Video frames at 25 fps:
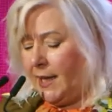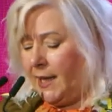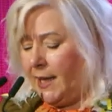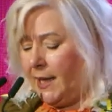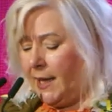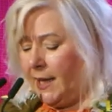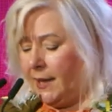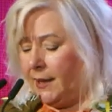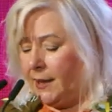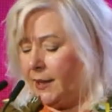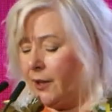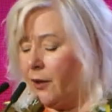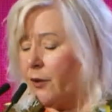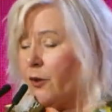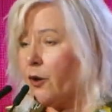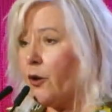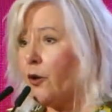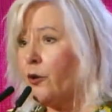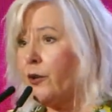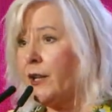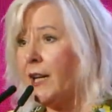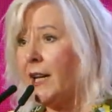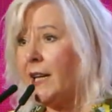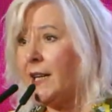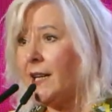
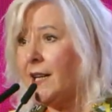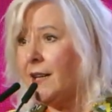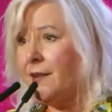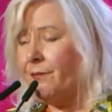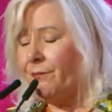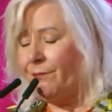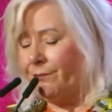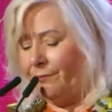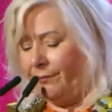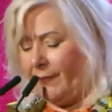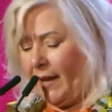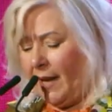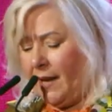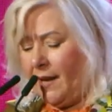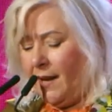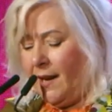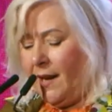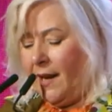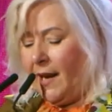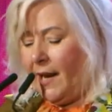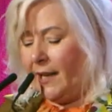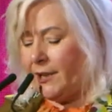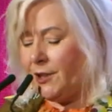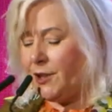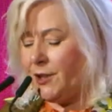Inkeroinen.
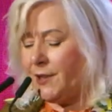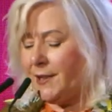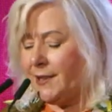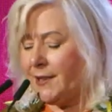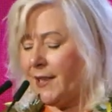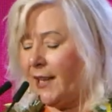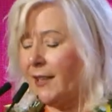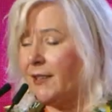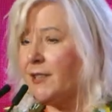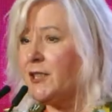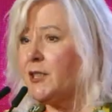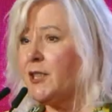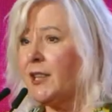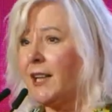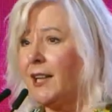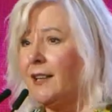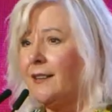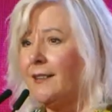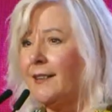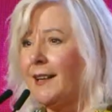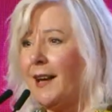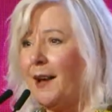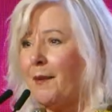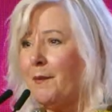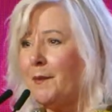And she's going to
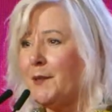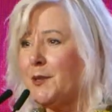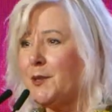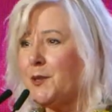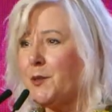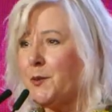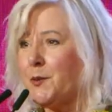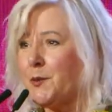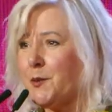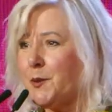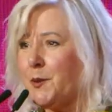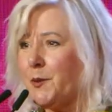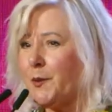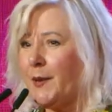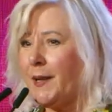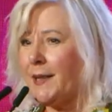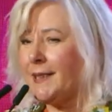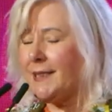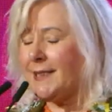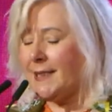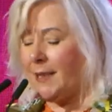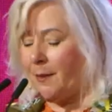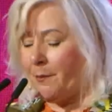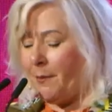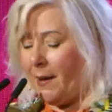come and talk to
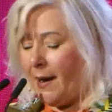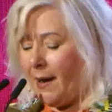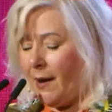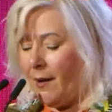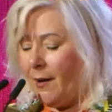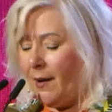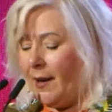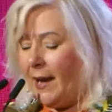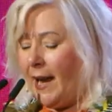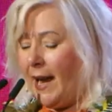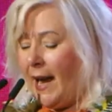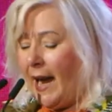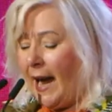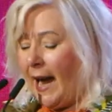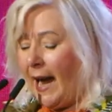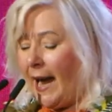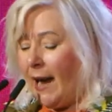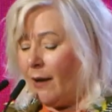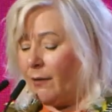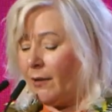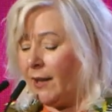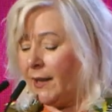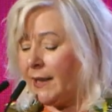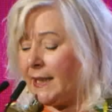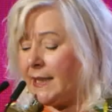us about
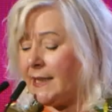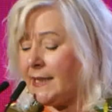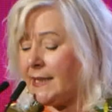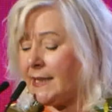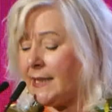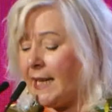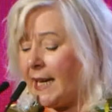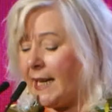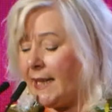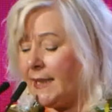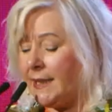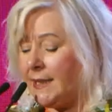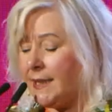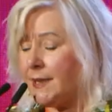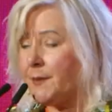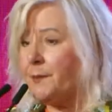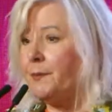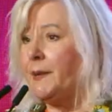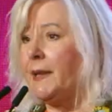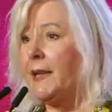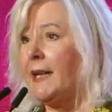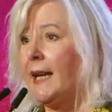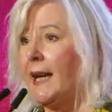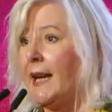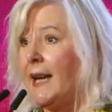how Lucky Saint
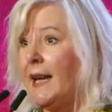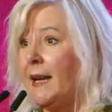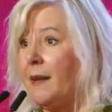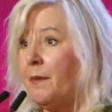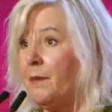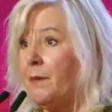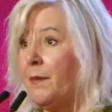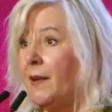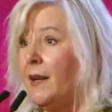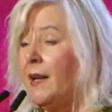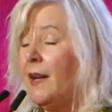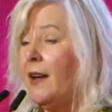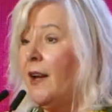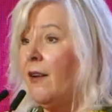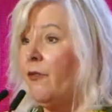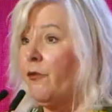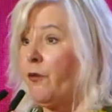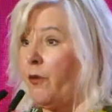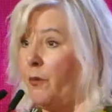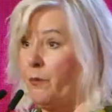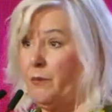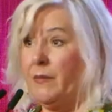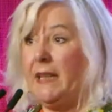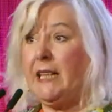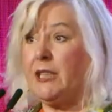became,
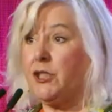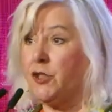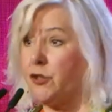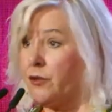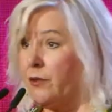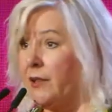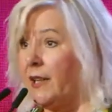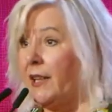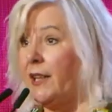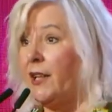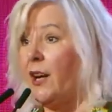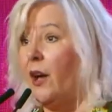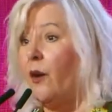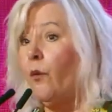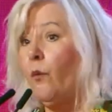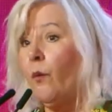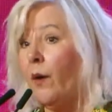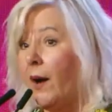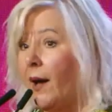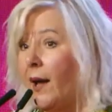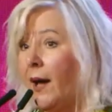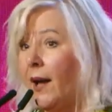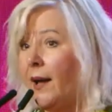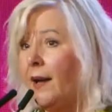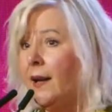from literally
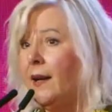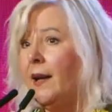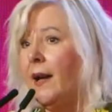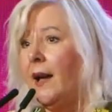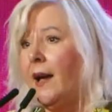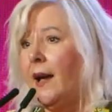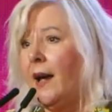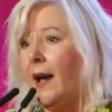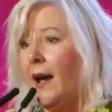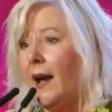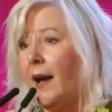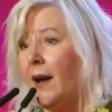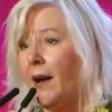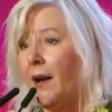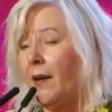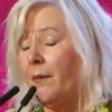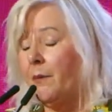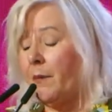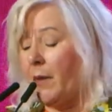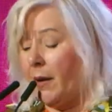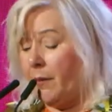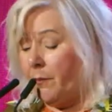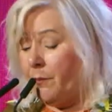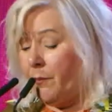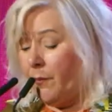nowhere,
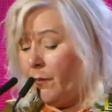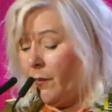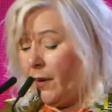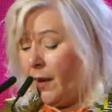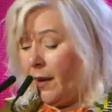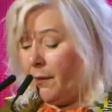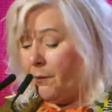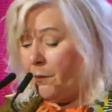a